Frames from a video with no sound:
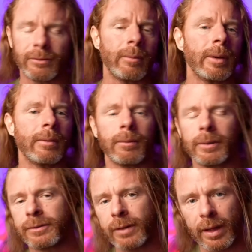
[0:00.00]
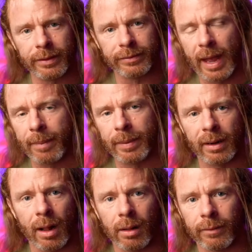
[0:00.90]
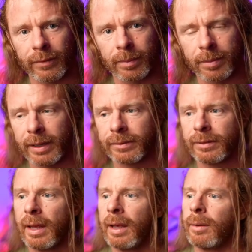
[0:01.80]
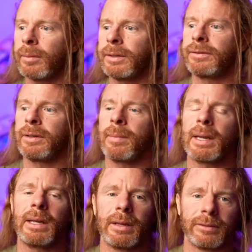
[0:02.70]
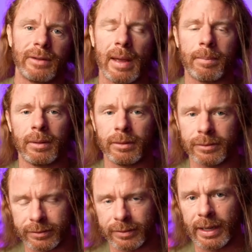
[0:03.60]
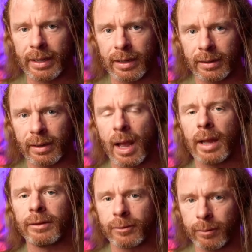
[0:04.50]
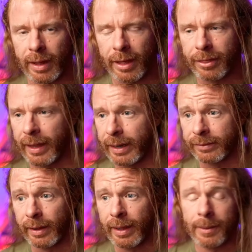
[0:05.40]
So we saw this happen all over the place. We see many examples in high school athletics.